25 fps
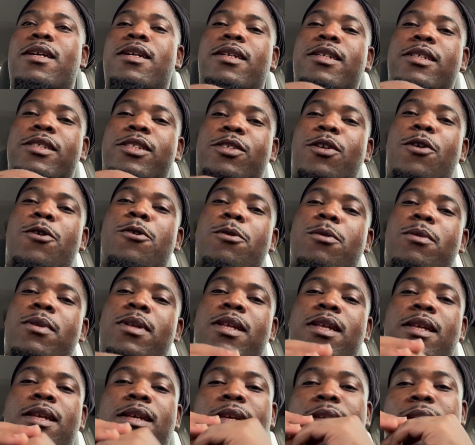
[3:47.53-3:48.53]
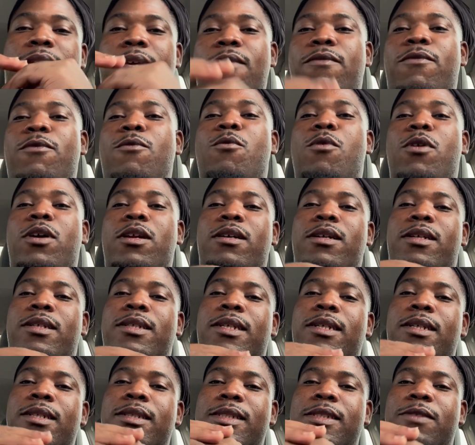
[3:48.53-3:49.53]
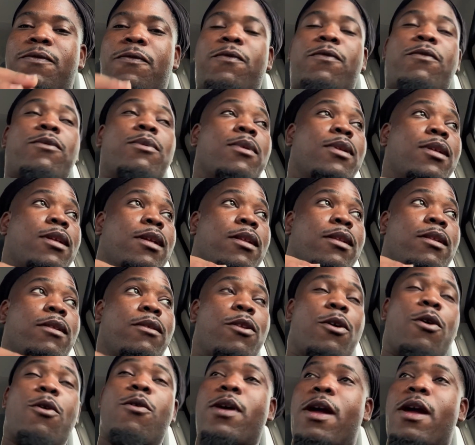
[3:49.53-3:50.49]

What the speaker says: So if you want to know